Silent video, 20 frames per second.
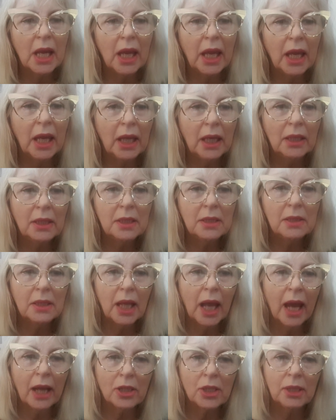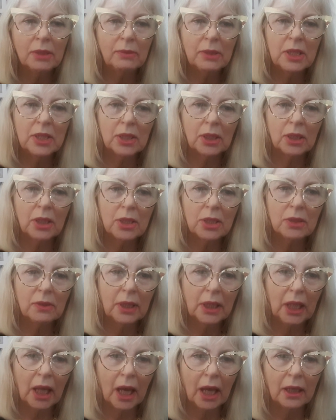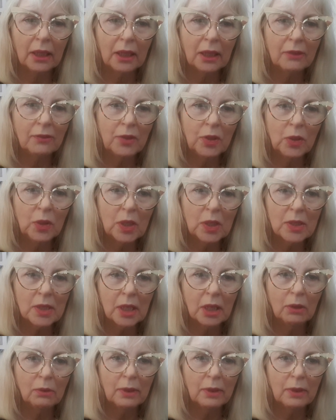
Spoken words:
And actually, we started doing that a few years ago.